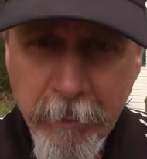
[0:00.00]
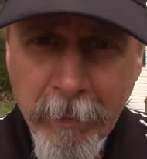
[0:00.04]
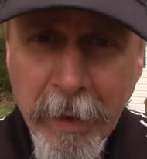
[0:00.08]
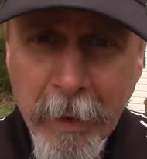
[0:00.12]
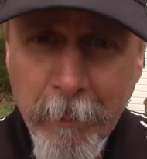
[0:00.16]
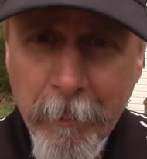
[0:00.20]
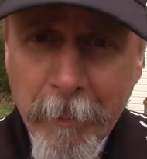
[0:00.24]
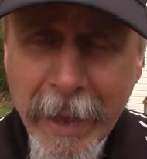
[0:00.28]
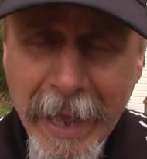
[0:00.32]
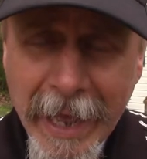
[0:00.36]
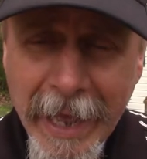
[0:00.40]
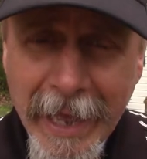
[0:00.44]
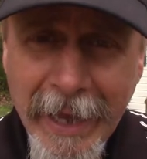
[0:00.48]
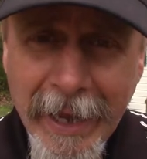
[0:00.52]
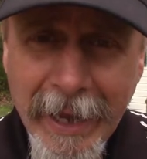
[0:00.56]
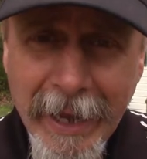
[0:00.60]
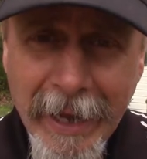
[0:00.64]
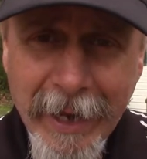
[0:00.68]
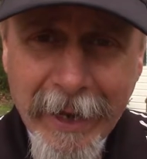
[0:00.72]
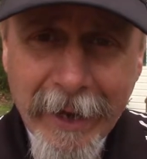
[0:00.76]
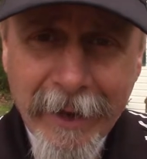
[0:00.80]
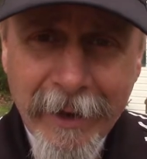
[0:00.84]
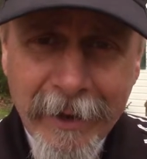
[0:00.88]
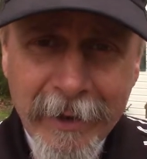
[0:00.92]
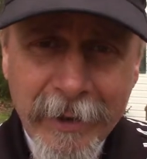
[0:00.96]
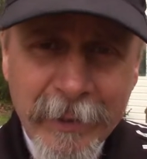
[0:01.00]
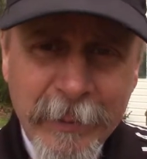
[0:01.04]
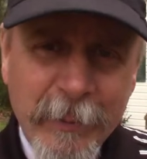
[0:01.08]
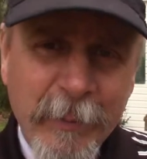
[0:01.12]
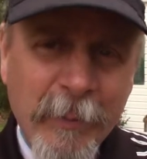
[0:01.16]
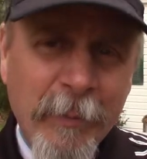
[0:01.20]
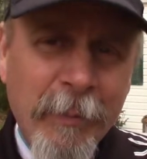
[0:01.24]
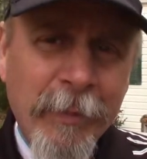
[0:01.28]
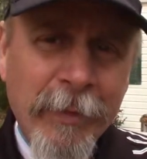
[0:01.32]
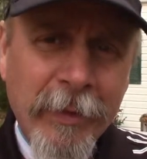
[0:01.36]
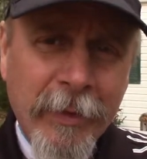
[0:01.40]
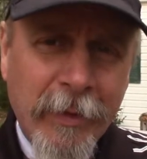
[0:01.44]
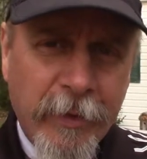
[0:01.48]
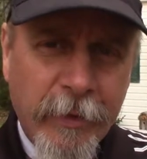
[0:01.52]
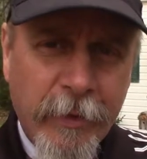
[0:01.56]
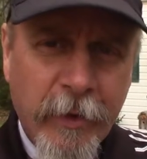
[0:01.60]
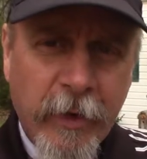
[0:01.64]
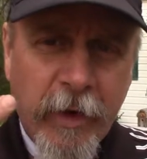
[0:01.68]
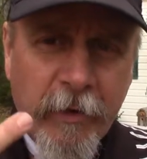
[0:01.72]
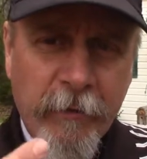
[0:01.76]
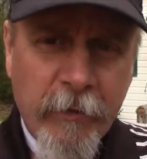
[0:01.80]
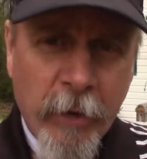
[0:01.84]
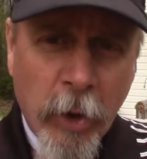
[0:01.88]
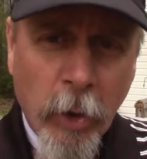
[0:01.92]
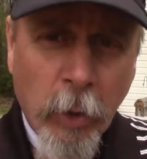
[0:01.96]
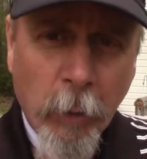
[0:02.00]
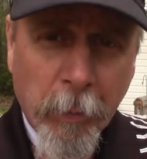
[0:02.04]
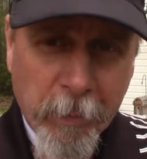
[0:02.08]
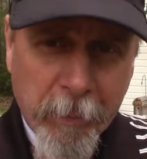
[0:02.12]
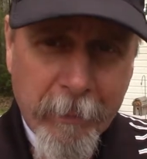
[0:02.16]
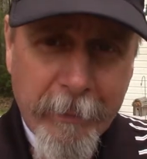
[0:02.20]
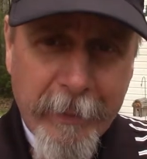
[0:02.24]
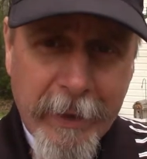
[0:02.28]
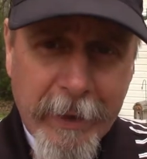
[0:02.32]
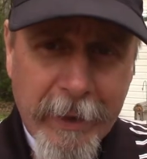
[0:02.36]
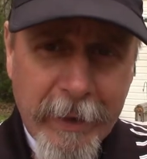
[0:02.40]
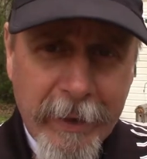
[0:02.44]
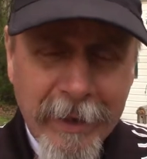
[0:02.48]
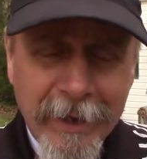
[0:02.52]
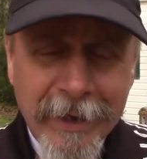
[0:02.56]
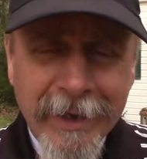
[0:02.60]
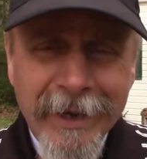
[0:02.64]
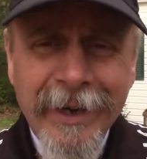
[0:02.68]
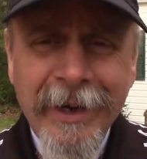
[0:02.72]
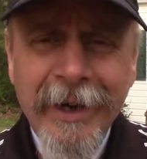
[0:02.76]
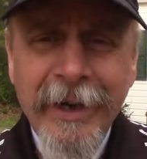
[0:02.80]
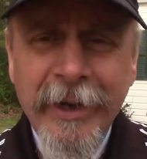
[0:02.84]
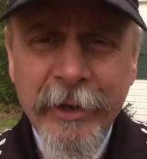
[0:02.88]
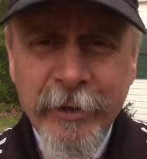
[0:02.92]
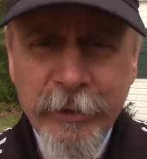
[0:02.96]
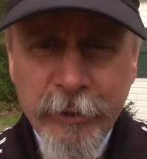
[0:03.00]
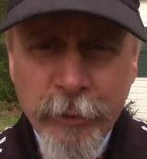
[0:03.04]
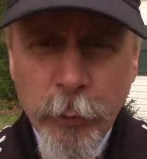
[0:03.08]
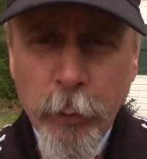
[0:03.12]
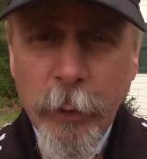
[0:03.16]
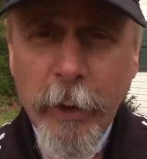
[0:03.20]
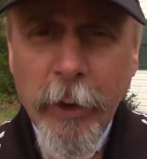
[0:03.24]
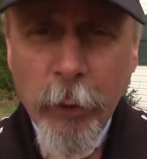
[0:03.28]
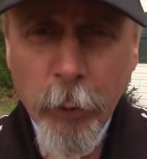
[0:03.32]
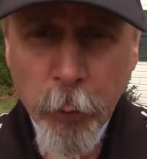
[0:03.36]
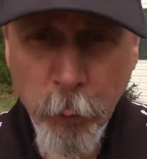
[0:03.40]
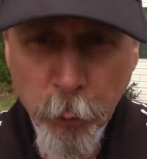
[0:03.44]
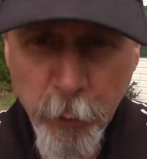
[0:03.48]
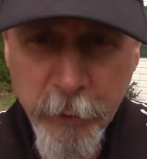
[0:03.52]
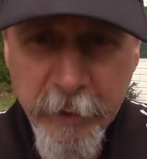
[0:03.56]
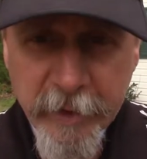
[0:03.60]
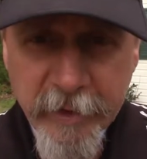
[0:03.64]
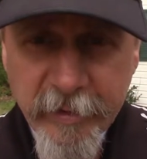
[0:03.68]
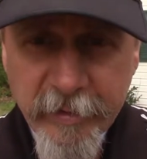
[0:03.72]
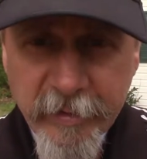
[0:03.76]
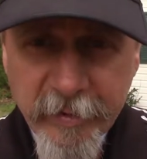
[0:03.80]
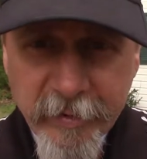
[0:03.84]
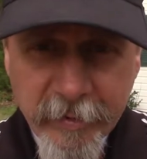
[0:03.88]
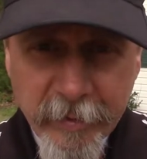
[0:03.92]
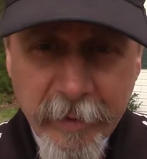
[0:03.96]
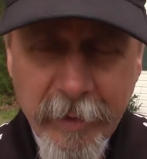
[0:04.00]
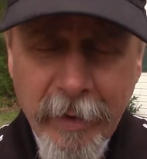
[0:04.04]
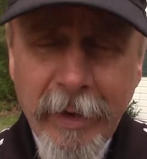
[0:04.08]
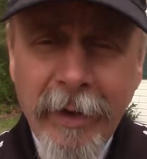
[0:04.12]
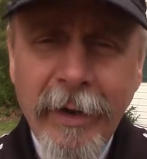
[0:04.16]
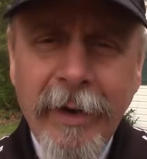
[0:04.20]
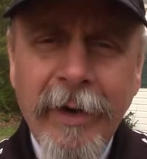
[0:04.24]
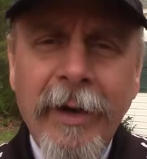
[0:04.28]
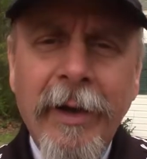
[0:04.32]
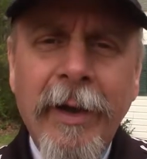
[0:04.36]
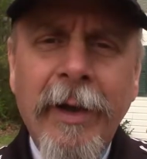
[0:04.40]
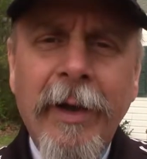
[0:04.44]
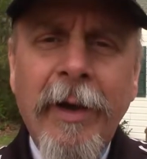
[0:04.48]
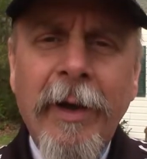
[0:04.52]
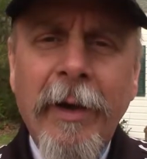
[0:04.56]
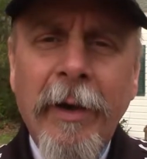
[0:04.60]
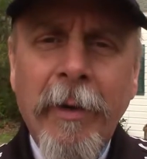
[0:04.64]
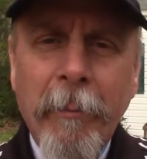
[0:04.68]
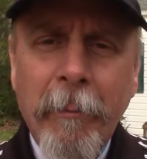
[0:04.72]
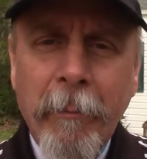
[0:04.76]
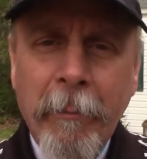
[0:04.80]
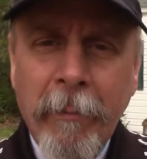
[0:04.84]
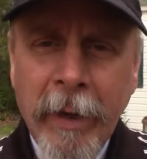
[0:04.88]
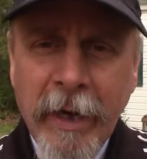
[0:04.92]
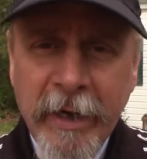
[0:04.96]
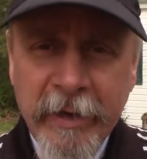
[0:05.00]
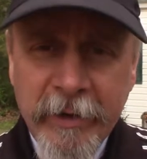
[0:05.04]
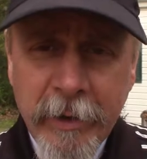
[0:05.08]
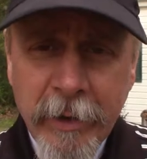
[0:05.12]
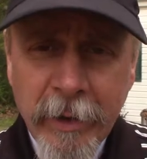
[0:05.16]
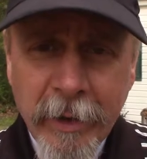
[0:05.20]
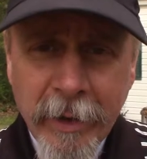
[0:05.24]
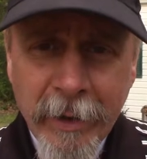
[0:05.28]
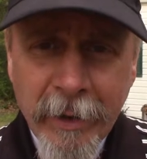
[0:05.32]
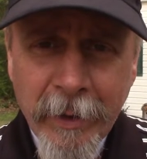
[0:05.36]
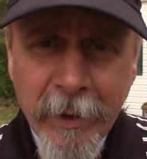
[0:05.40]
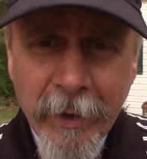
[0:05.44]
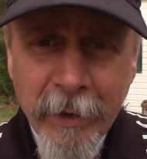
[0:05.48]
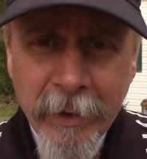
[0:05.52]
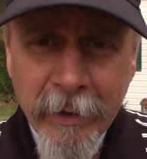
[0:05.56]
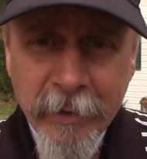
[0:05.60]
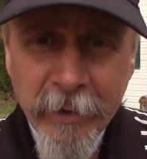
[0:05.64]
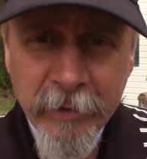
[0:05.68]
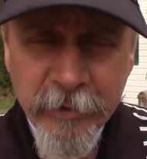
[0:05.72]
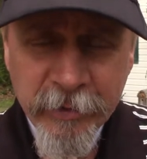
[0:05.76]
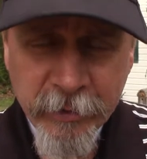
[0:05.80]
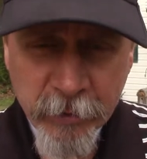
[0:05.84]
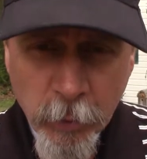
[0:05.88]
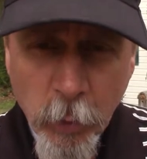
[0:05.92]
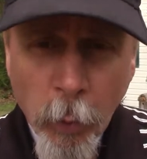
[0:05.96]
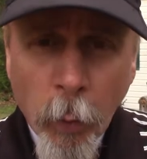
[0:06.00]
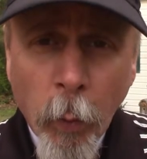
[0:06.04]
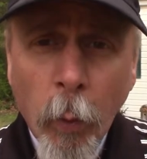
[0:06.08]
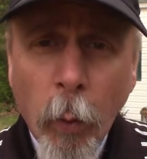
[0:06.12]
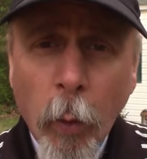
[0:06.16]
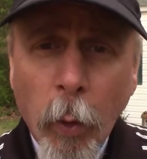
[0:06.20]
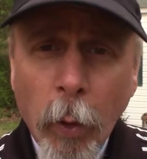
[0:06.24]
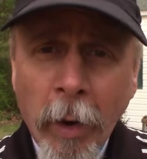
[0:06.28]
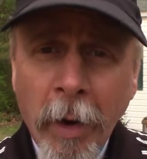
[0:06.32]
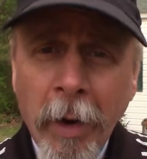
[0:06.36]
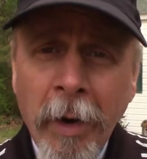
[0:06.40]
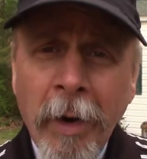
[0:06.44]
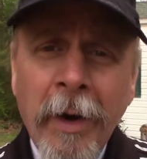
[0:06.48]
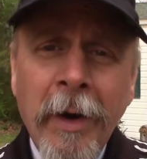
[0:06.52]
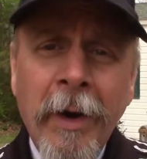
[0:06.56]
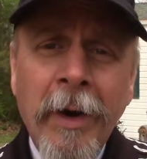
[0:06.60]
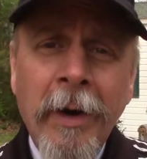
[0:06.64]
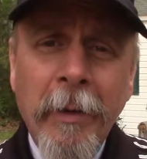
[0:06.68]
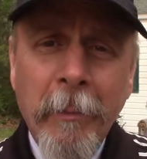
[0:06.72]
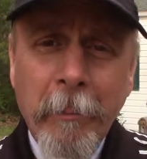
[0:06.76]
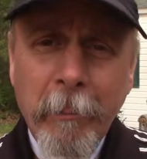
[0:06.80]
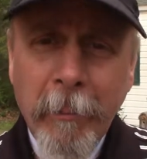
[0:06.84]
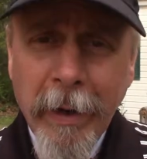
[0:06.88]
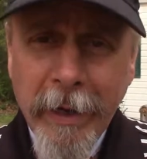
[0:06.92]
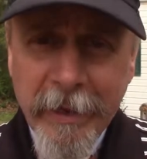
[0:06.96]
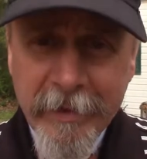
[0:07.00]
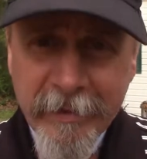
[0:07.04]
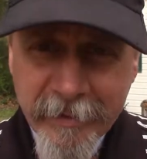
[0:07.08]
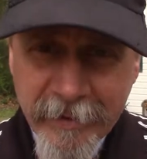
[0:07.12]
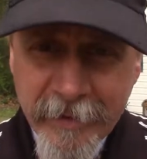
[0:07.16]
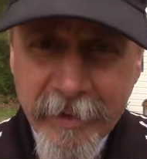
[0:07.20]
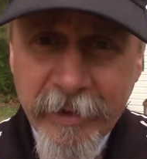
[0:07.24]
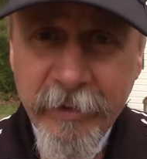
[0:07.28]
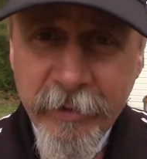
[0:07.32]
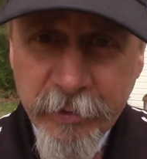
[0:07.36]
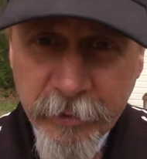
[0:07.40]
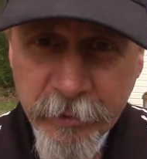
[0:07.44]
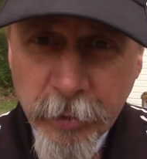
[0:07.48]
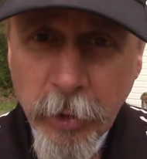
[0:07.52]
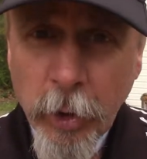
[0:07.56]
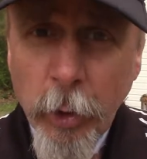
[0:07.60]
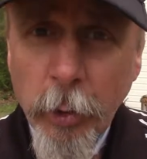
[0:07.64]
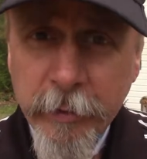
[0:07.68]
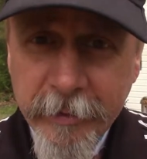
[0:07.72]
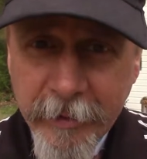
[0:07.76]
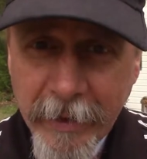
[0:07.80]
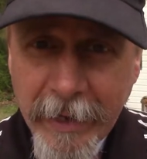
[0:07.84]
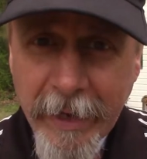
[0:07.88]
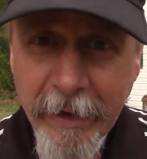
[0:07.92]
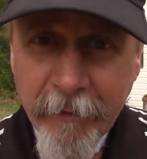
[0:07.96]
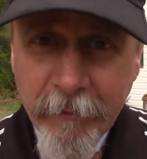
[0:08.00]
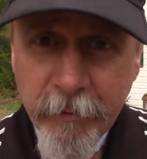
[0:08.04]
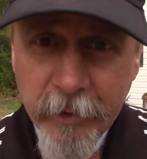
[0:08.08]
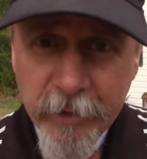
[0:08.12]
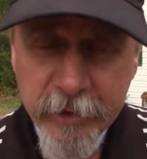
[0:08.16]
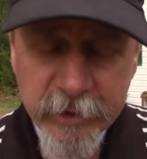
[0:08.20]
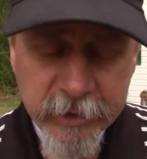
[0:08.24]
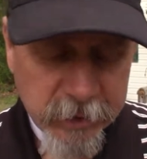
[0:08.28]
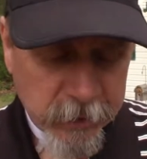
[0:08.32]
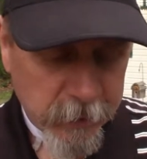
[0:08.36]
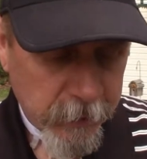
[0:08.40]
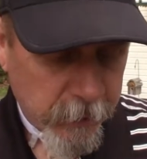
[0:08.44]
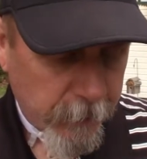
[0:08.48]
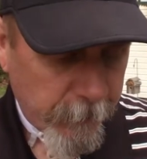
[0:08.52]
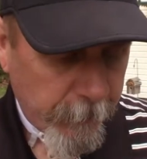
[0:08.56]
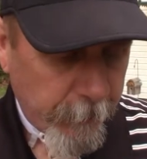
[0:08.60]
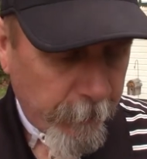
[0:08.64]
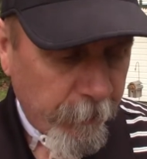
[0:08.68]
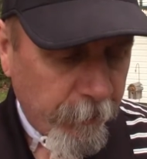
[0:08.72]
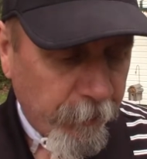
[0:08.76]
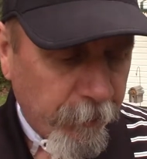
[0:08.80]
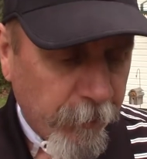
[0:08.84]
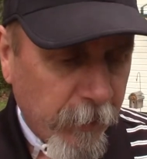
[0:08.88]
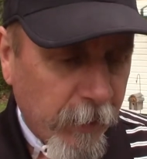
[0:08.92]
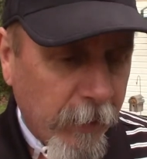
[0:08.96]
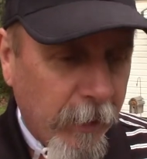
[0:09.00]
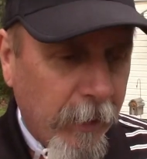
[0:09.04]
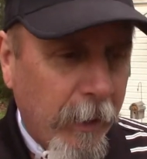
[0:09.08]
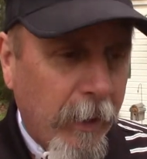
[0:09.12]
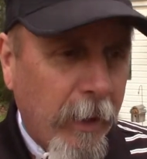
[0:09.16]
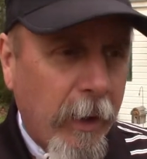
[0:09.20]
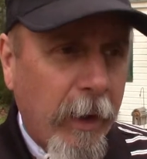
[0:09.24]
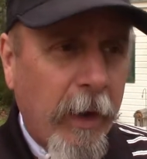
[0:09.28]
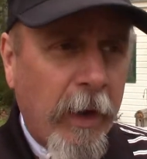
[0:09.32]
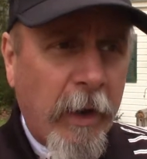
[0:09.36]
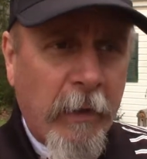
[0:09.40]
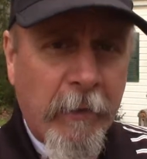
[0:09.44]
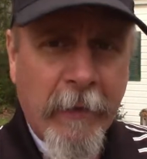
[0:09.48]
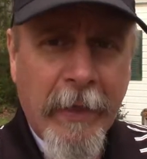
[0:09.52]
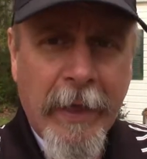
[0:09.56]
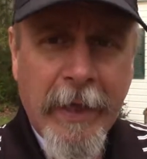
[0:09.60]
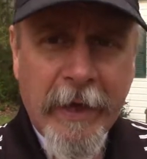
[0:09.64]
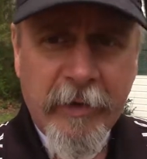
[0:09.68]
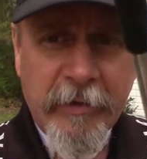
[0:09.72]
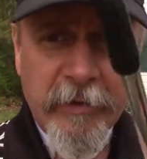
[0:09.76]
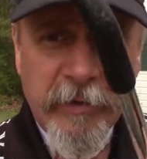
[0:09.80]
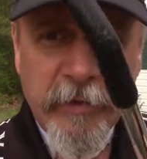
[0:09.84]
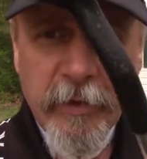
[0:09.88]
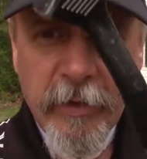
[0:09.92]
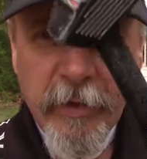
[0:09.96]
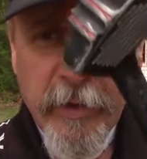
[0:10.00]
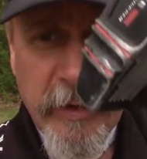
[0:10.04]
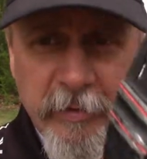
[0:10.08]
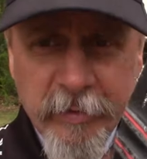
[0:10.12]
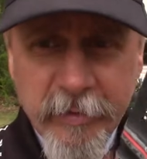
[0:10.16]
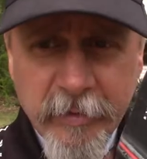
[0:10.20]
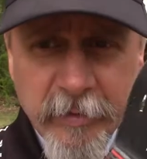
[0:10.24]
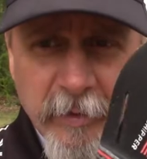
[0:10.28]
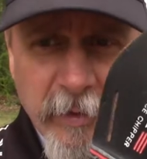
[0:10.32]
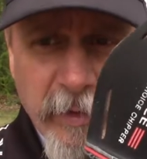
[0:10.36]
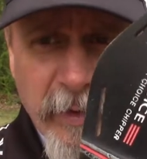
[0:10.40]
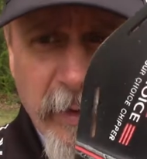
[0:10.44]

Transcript: my bag that have helped me to increase my score by 10 strokes average. And that is this,